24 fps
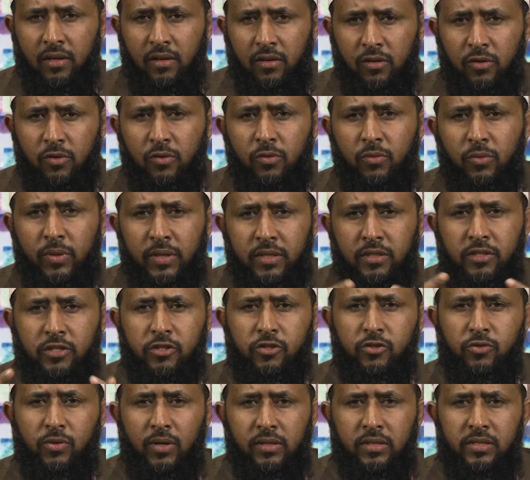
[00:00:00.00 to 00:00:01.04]
You went
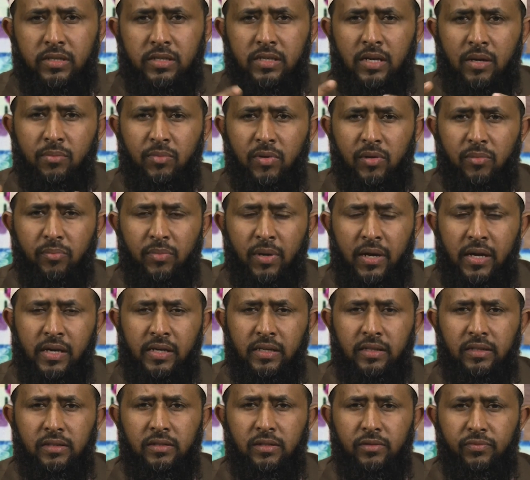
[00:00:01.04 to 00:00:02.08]
to an Islamic
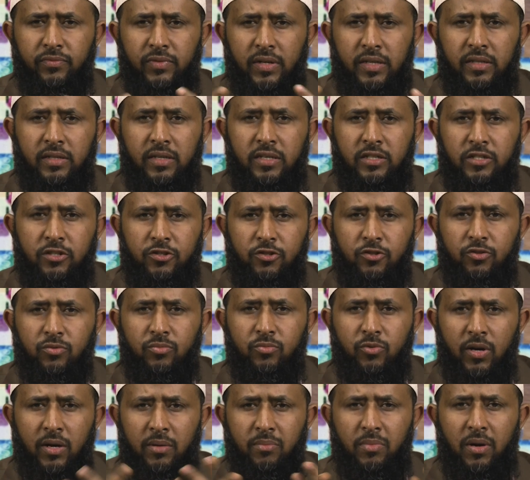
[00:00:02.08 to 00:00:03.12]
bank and they financed you
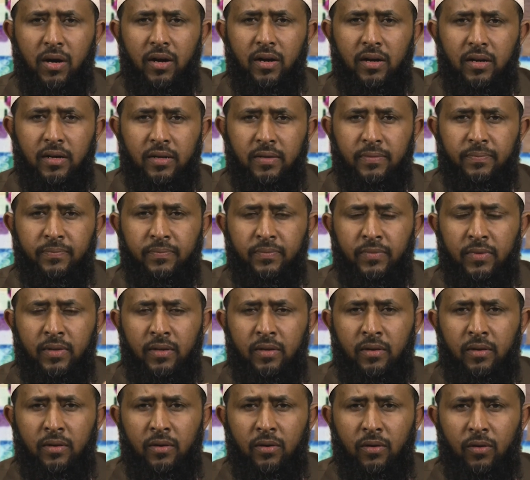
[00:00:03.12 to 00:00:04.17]
murabaha
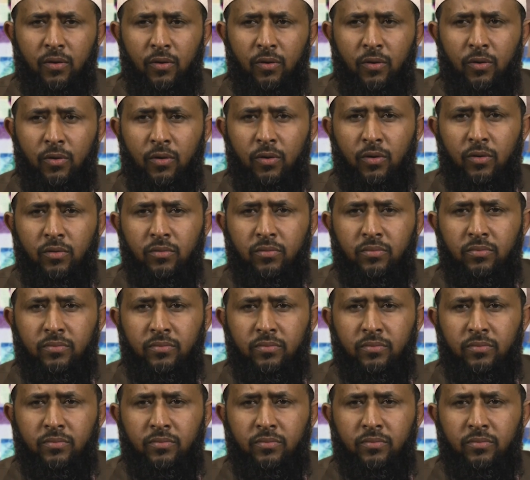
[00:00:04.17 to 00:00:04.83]
or